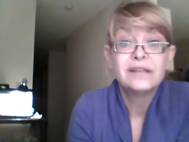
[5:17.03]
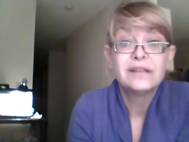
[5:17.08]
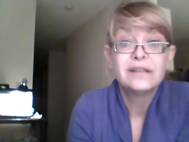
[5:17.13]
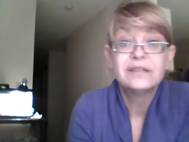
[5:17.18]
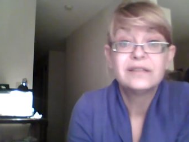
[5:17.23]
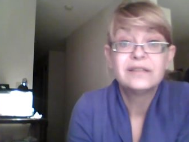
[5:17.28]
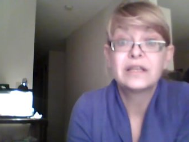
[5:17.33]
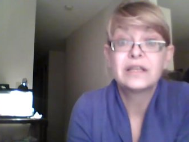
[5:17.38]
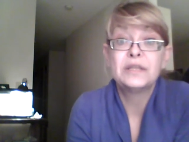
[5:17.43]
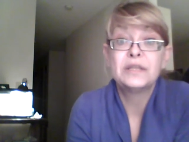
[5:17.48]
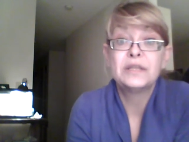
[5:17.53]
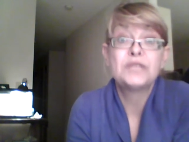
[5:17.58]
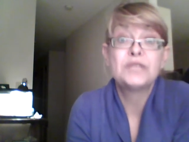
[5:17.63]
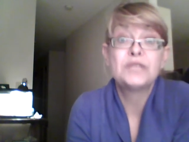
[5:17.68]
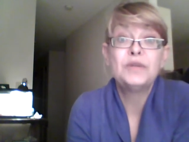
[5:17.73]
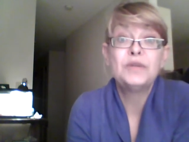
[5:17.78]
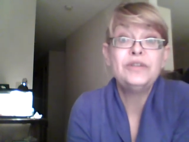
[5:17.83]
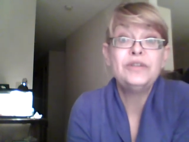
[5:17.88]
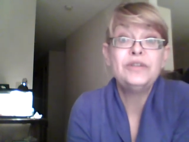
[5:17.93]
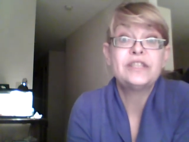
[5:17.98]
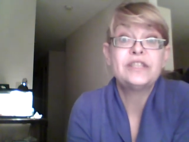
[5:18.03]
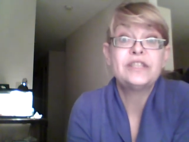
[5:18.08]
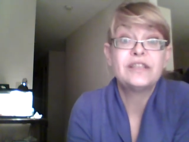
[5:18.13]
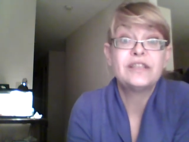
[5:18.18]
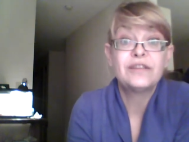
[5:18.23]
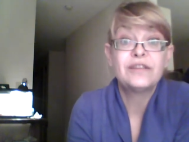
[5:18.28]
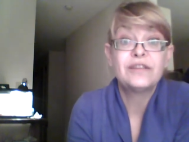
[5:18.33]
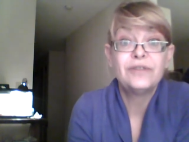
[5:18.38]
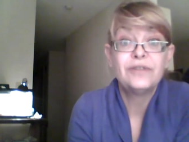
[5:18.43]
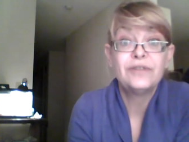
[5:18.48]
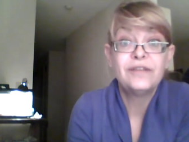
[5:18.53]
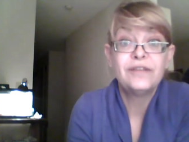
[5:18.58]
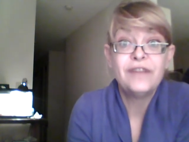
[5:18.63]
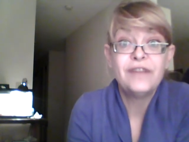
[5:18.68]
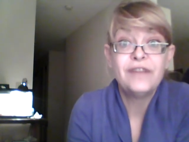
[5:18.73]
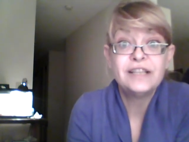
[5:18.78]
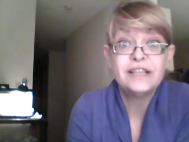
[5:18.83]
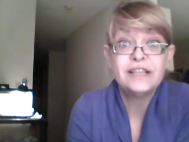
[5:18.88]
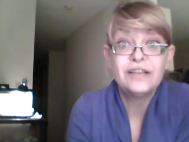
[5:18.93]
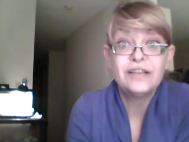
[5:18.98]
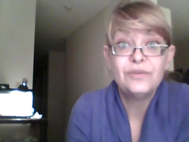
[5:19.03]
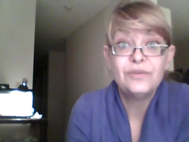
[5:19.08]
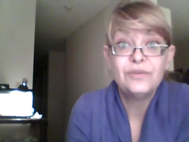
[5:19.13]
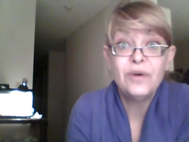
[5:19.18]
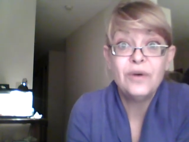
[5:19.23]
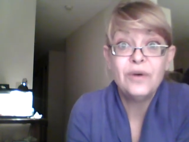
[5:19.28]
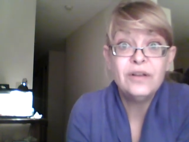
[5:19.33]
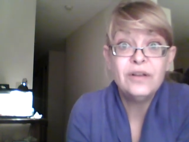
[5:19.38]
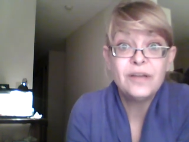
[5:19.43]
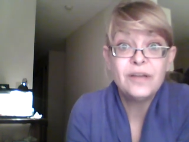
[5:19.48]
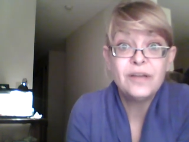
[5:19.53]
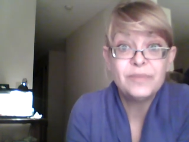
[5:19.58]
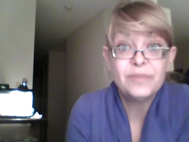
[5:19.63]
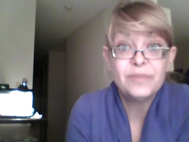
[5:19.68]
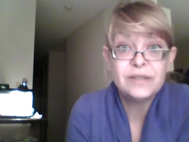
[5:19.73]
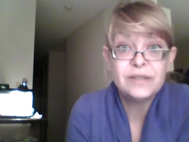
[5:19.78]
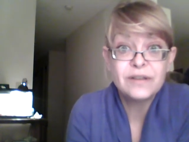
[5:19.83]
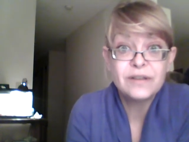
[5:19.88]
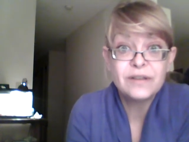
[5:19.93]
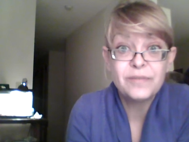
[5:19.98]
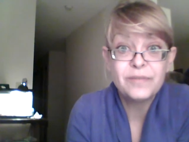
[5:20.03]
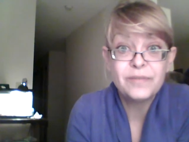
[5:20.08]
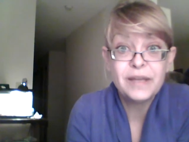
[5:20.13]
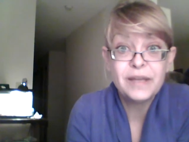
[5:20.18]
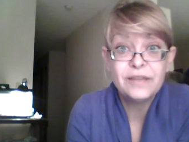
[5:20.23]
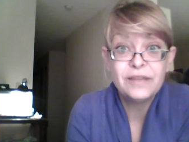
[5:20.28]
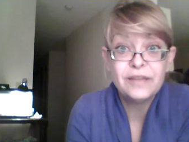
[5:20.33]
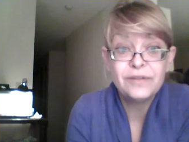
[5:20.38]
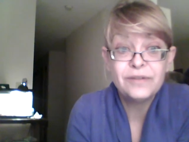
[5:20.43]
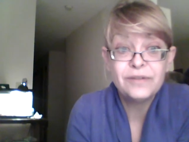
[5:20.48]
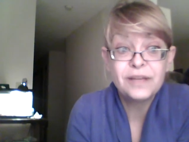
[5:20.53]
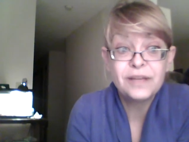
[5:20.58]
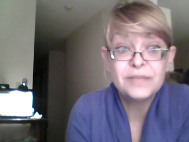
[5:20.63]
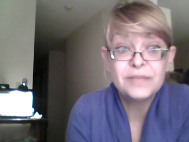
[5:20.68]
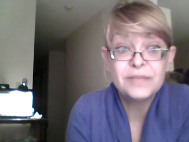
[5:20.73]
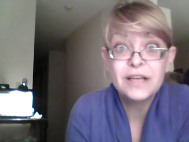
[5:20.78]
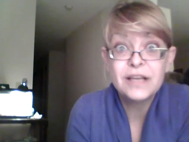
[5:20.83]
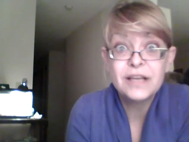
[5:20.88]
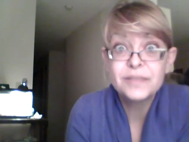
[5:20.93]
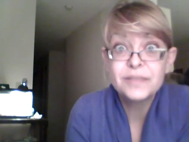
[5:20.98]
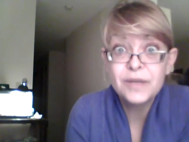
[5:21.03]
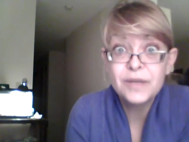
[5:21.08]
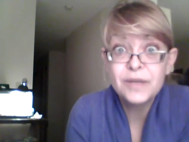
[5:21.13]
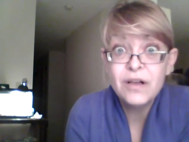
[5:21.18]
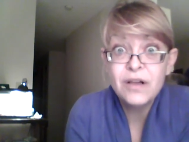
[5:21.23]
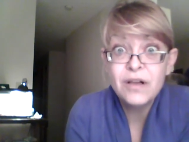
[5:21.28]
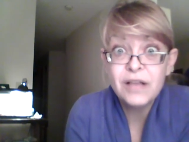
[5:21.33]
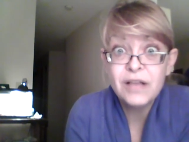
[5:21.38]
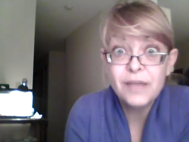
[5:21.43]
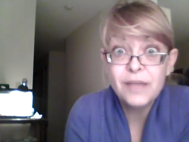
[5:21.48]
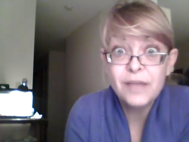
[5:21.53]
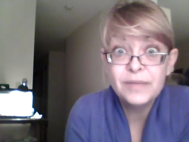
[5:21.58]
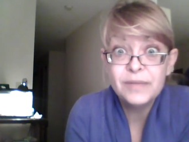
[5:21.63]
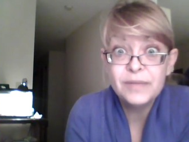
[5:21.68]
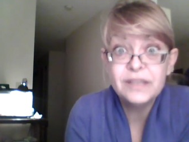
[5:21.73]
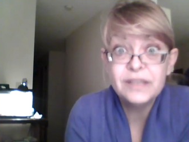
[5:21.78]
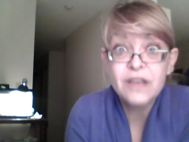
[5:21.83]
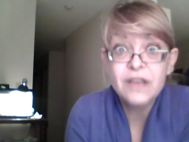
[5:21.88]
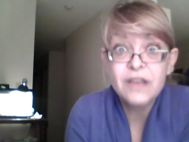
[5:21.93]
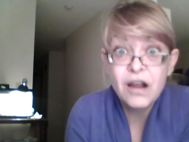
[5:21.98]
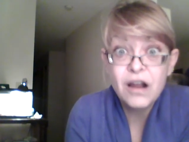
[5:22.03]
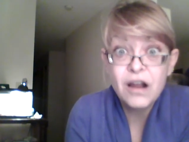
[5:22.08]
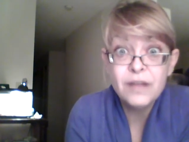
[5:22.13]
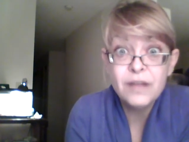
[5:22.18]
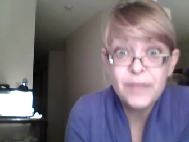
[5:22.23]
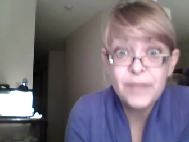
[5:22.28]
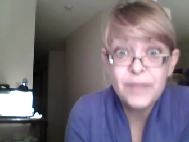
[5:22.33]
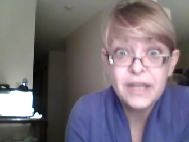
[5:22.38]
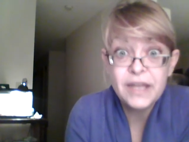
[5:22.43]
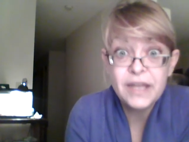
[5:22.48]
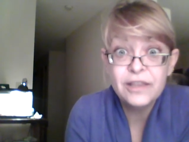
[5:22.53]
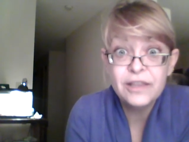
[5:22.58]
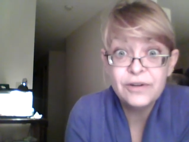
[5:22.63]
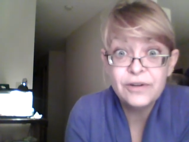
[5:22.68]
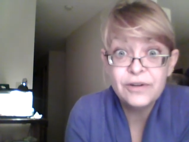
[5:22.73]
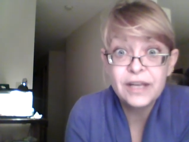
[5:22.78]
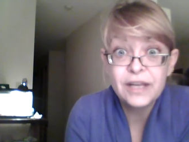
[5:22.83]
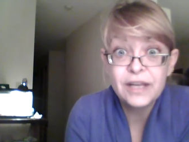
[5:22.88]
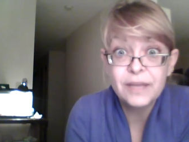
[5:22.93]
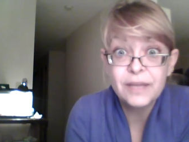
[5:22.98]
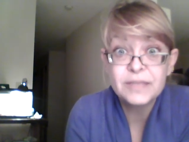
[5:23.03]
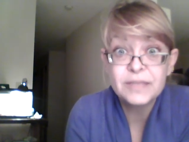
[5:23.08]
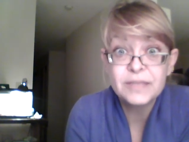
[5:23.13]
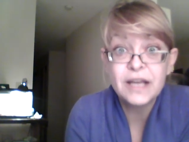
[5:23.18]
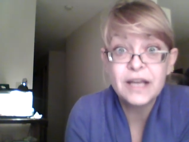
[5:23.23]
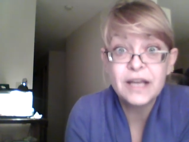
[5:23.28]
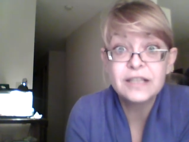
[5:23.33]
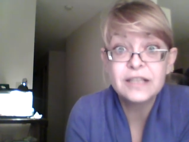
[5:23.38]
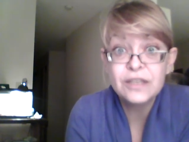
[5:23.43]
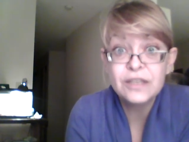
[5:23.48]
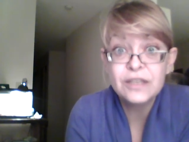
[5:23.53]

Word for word: it's a conspiracy theory if I tell you all companies aren't paying their income tax, but all companies aren't paying their income tax.